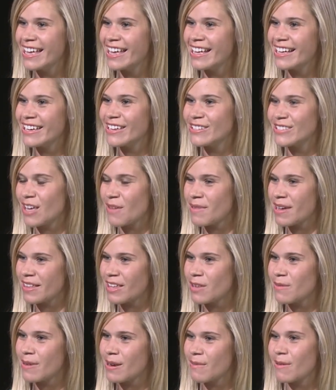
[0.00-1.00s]
Can you tell me a
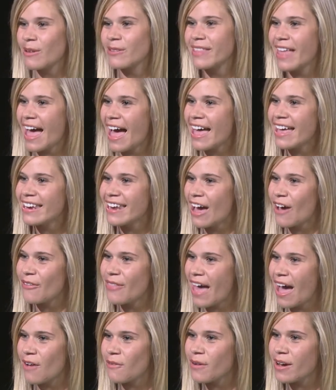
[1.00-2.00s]
little bit about that and how
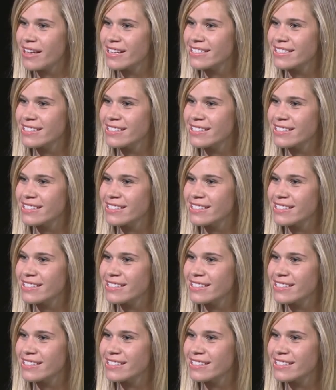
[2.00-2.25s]
that was